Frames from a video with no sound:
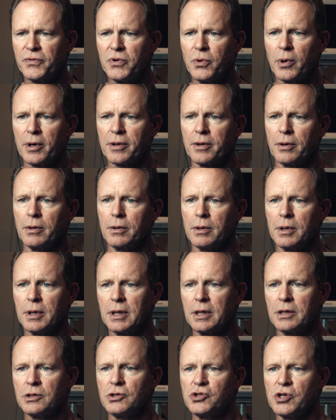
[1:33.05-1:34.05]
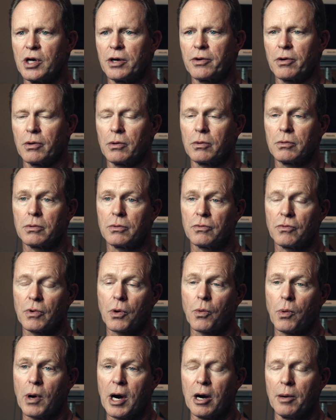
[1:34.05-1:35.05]
are a few other general
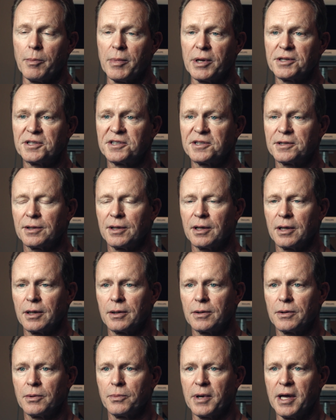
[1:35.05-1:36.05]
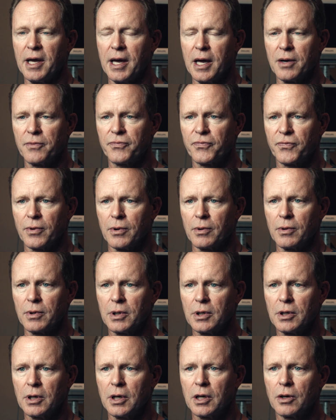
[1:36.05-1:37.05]
requirements that we have
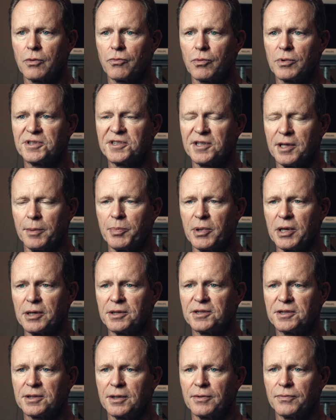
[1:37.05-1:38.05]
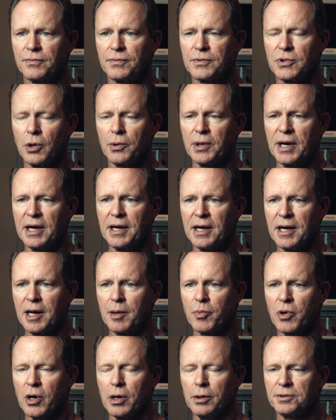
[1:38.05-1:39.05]
for recipients of donated
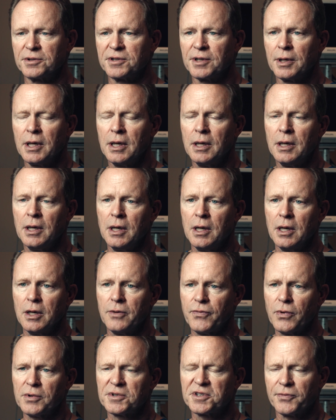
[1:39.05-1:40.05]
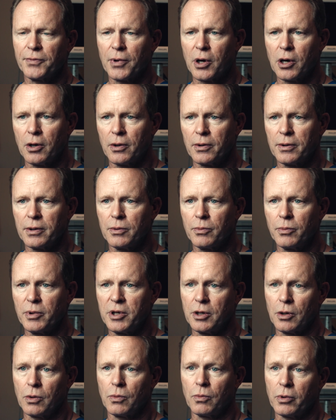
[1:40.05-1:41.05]
embryos. First of all,
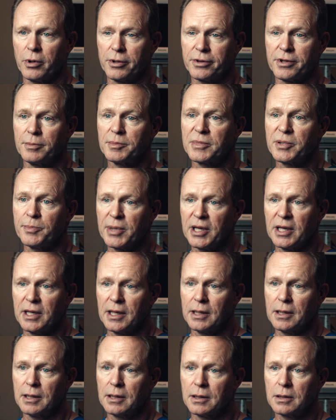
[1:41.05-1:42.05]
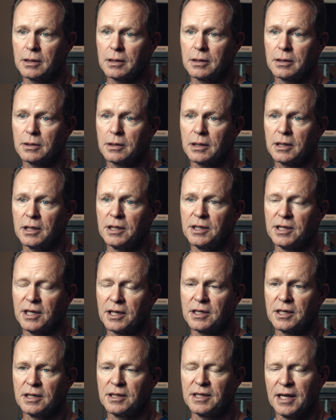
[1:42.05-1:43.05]
we don't want them to be
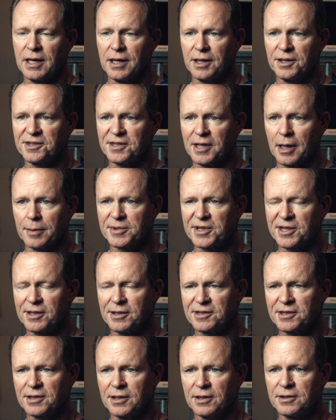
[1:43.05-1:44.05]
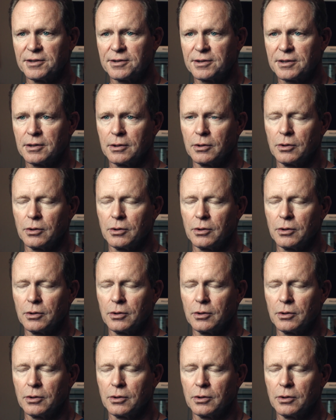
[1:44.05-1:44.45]
addicted to any substances,